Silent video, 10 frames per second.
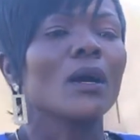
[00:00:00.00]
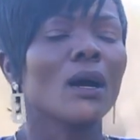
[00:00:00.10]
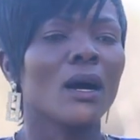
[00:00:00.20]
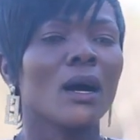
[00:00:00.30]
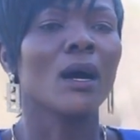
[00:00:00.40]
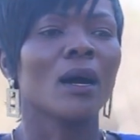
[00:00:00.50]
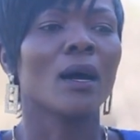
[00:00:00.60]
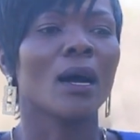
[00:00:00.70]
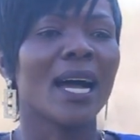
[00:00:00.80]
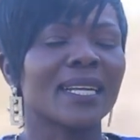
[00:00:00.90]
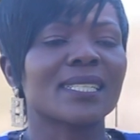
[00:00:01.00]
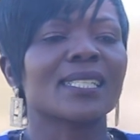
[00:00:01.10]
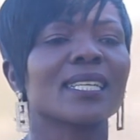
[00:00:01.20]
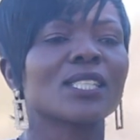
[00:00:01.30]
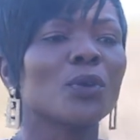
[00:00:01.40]

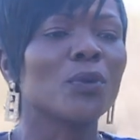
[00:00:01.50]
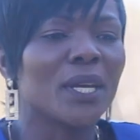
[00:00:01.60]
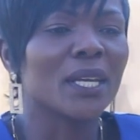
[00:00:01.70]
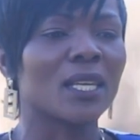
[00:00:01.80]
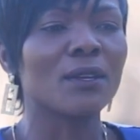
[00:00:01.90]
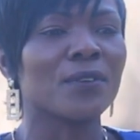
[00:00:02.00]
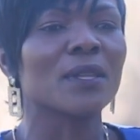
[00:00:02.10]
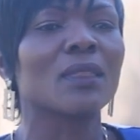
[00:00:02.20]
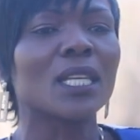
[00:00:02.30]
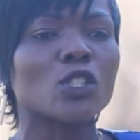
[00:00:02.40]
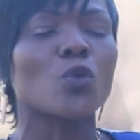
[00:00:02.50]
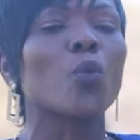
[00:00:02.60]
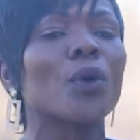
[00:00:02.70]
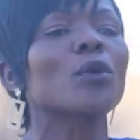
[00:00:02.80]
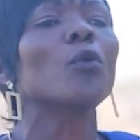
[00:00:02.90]
access, we were given this
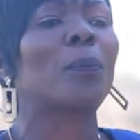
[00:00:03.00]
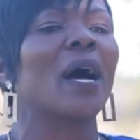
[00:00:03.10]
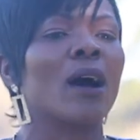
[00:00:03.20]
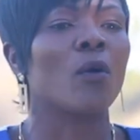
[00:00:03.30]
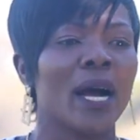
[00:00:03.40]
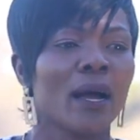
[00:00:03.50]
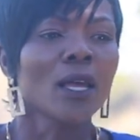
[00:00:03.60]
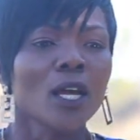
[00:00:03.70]
willpower.